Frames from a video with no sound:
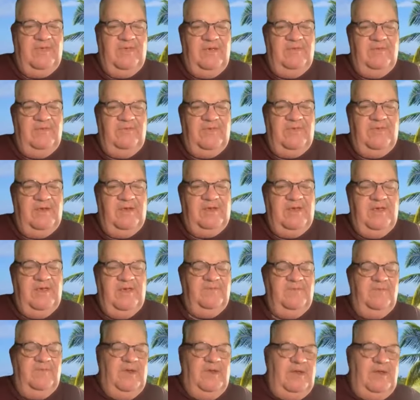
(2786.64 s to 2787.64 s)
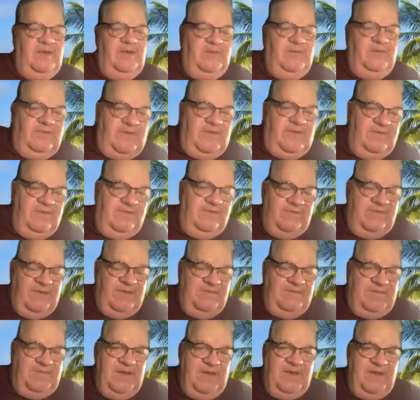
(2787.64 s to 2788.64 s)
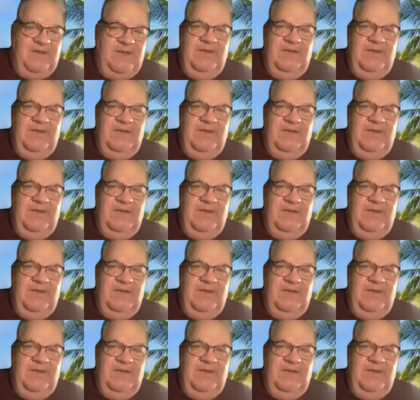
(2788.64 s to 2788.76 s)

so Keith Green says something.